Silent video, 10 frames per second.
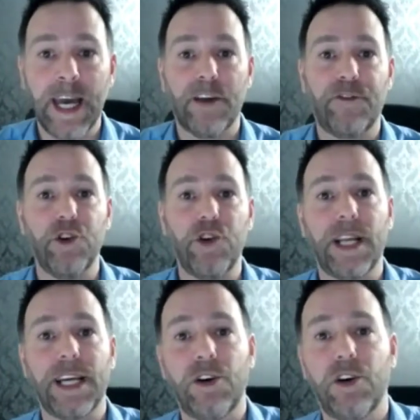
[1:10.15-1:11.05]
If you
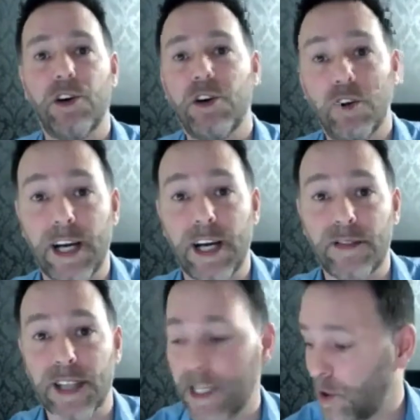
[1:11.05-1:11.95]
click on the
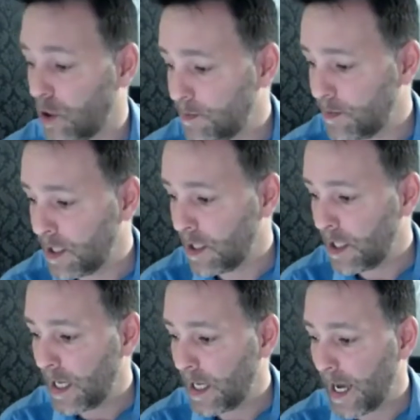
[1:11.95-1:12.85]
left-hand column,
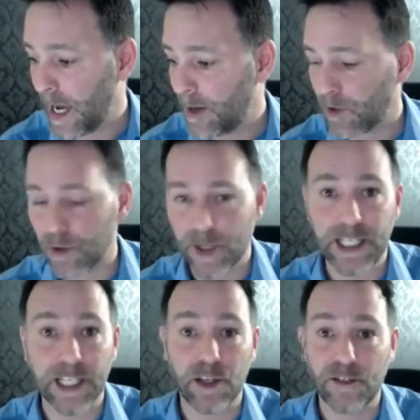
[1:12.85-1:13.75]

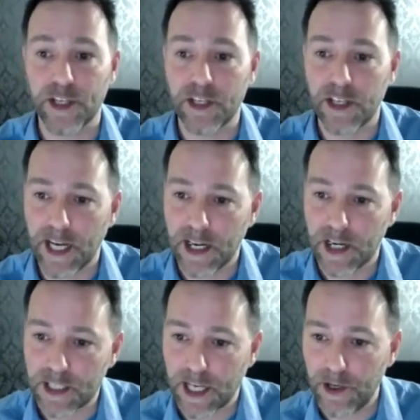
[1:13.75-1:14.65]
Louise, I don't know if you're
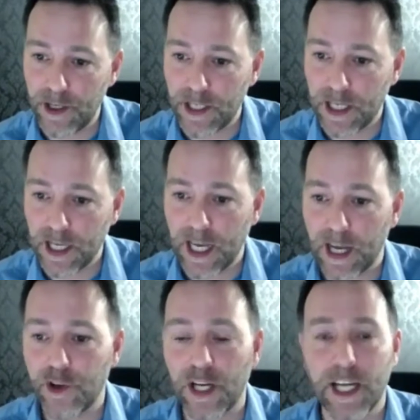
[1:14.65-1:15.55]
in just now.
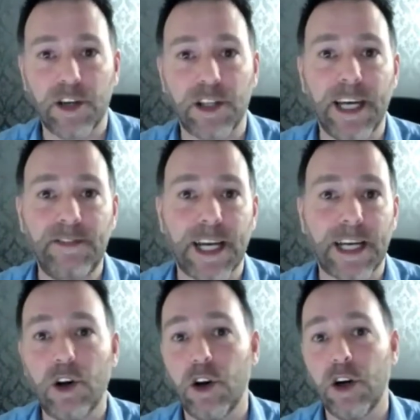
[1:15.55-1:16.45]
If you click on the
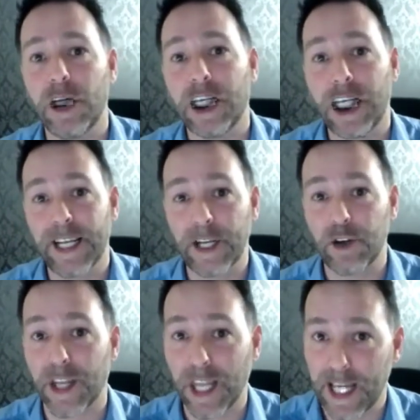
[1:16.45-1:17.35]
left-hand column and click
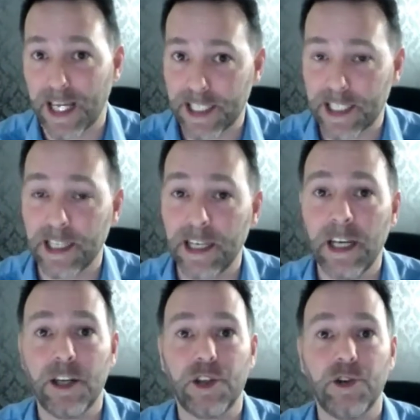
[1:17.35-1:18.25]
on likes,
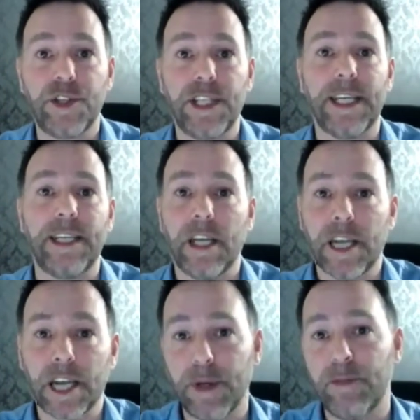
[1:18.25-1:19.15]
you'll see the
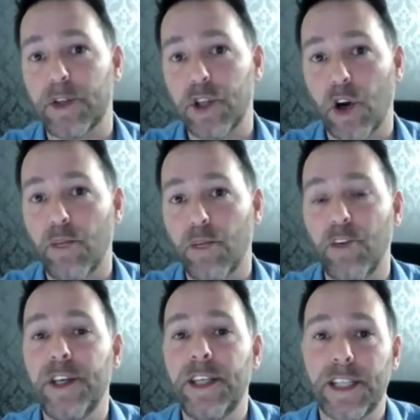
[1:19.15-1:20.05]
number of people talking
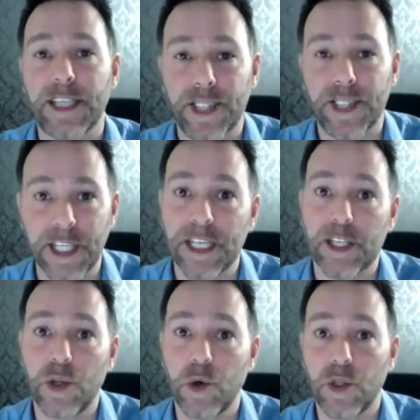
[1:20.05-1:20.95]
about this, and you'll see the
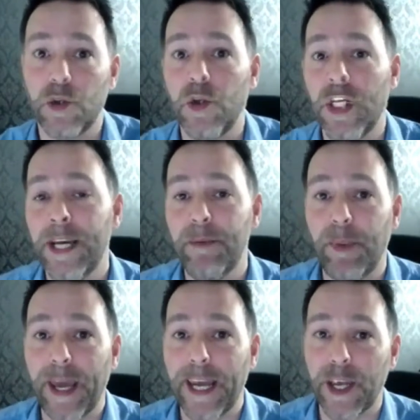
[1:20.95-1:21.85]
total
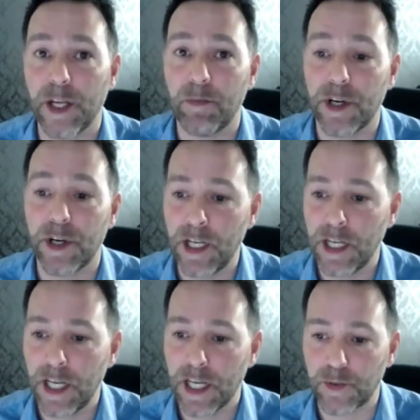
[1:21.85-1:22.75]
page number
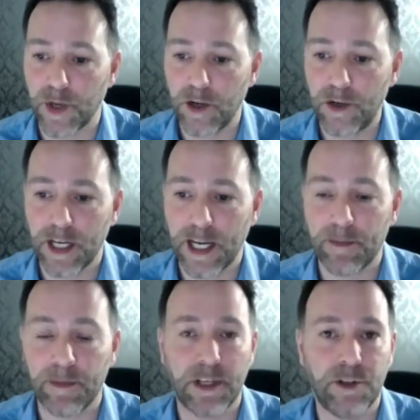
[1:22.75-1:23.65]
as well,
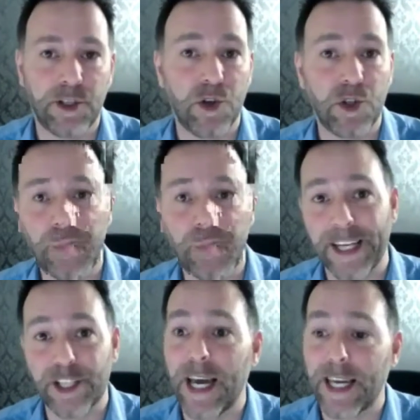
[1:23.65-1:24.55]
the total
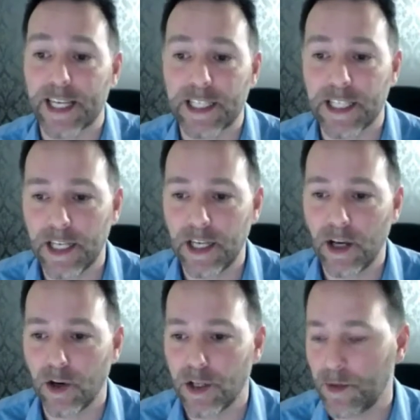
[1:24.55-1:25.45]
page likes
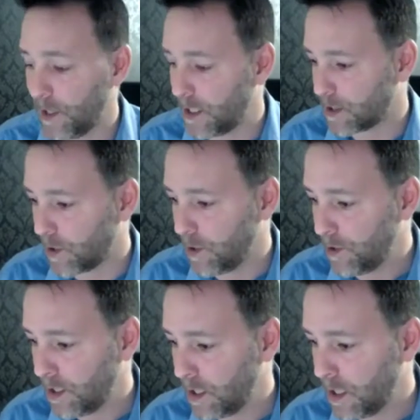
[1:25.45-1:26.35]
on your page as well.
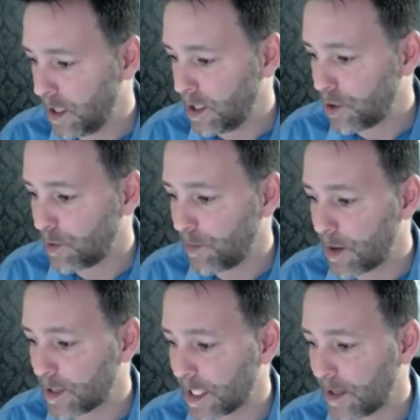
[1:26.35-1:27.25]
So you'll be
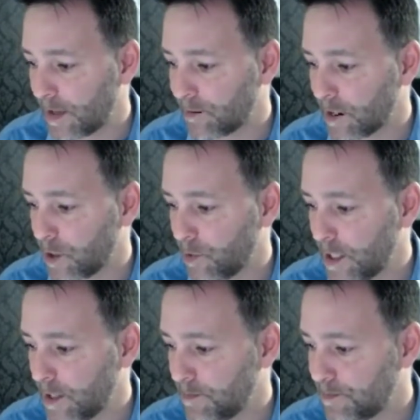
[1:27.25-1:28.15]
able to get that there,
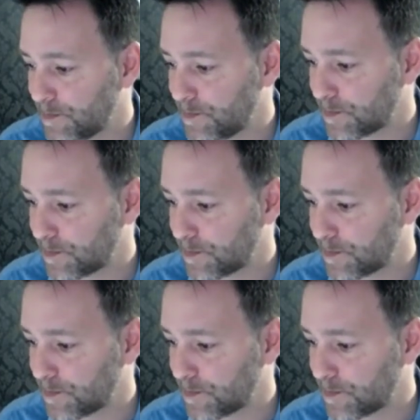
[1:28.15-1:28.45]
Louise.